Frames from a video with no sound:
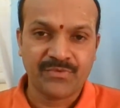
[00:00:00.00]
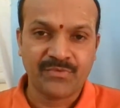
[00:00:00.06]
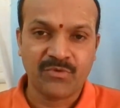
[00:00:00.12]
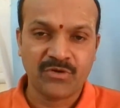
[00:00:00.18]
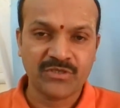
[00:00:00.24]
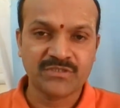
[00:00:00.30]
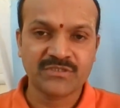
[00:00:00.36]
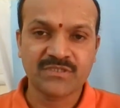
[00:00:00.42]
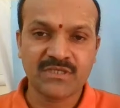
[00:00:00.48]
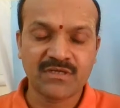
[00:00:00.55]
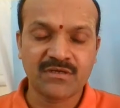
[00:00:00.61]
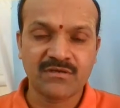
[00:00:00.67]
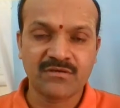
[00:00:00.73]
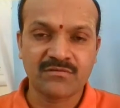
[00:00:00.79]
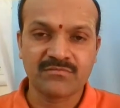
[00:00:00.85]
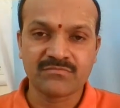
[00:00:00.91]
what is
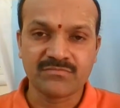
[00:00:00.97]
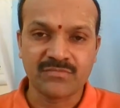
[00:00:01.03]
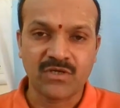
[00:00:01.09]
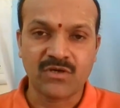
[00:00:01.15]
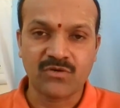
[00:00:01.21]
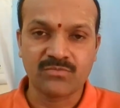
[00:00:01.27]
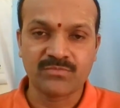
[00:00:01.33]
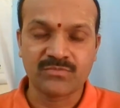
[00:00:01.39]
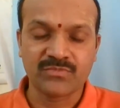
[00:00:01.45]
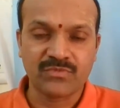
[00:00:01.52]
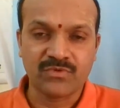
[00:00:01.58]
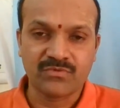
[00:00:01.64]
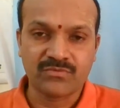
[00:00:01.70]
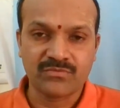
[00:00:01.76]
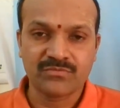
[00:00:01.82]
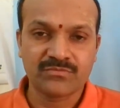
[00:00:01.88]
the how?
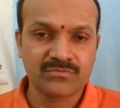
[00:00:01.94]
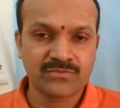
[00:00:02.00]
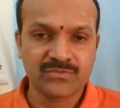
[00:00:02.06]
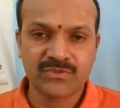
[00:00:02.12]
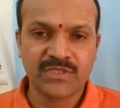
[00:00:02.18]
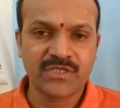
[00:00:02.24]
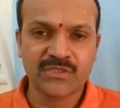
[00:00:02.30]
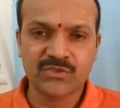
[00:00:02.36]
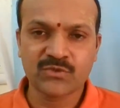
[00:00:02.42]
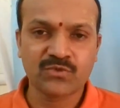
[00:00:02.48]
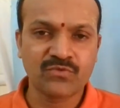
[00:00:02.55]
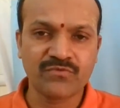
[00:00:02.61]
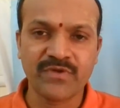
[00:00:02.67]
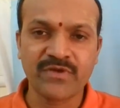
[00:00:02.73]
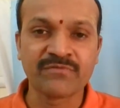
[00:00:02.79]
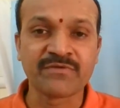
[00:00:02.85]
There is
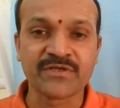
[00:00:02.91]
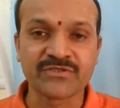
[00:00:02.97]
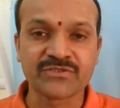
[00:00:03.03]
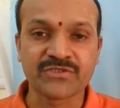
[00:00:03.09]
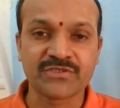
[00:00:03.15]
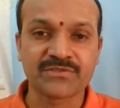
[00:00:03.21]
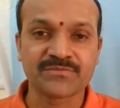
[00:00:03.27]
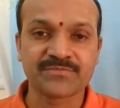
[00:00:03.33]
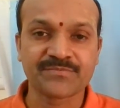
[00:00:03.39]
no wave nature.